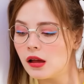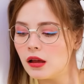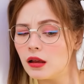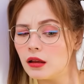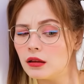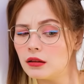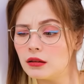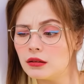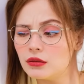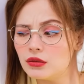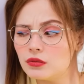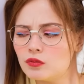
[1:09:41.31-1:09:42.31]
Hmm.
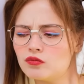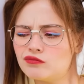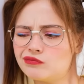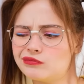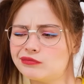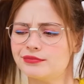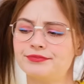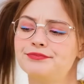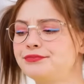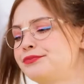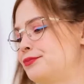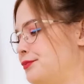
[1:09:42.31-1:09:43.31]
I think it's empty.